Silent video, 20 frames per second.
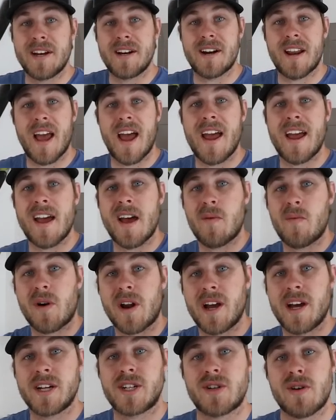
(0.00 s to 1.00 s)
today, and we're
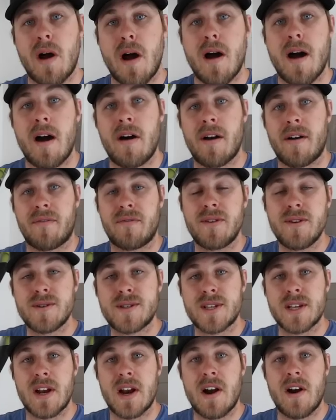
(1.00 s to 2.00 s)
gonna draw out a few
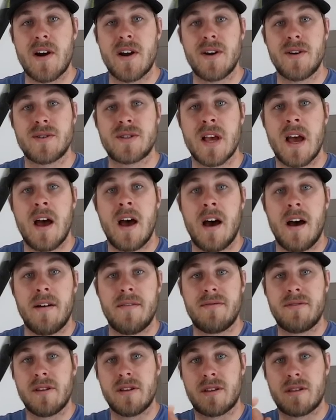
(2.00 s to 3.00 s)
scenarios
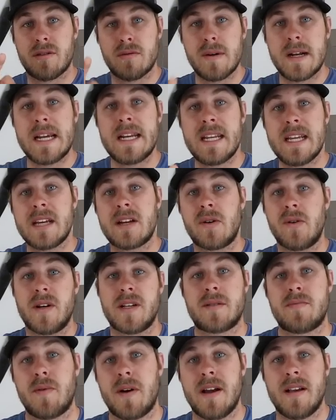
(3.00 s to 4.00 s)
of the three decoy
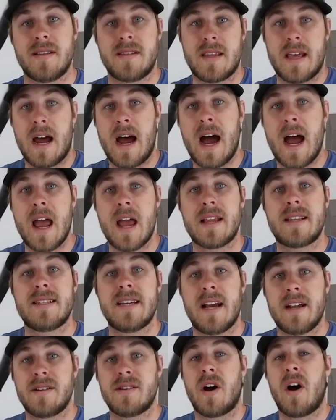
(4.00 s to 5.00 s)
spreads that I
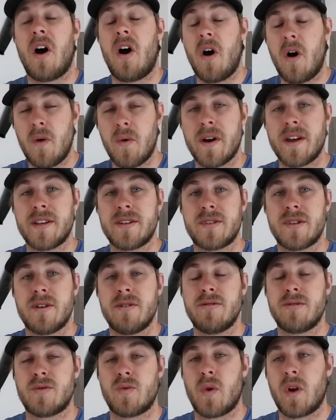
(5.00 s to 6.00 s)
tend to always
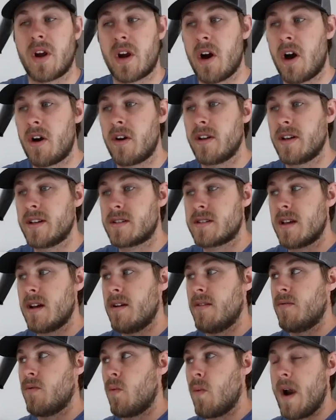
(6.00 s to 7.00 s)
use regardless
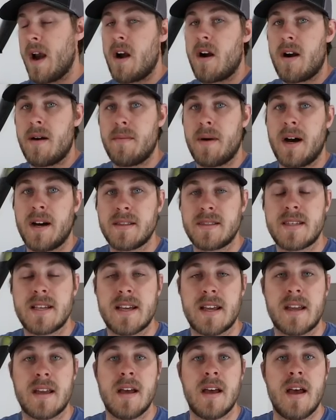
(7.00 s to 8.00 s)
of where I'm
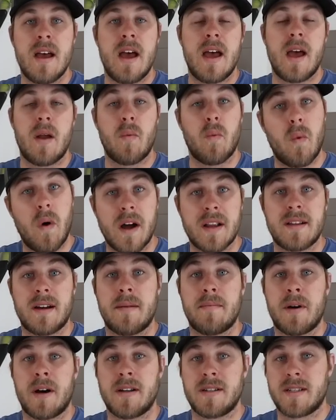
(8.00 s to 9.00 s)
hunting and what
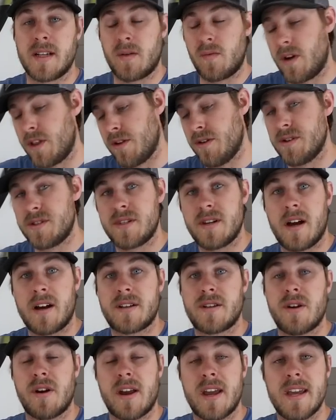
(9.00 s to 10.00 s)
I'm hunting, whether it's
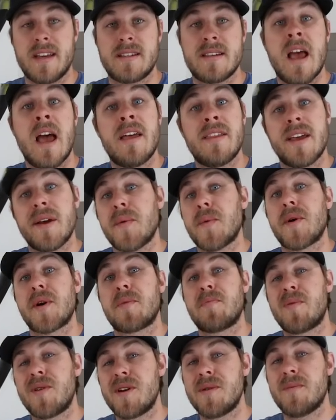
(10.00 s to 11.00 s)
ducks or geese. They
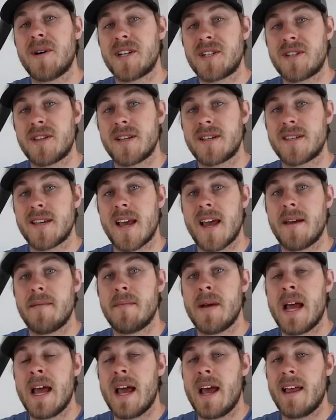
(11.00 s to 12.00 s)
work pretty much the same
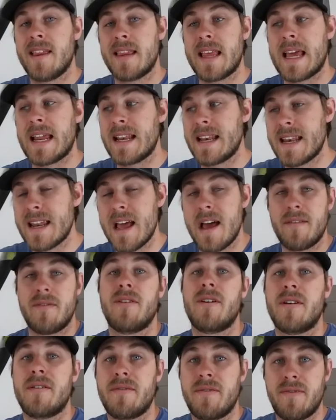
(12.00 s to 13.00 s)
and they
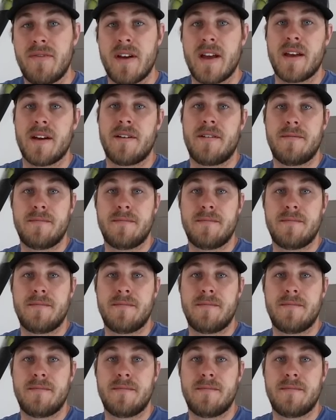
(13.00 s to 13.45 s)
never fail.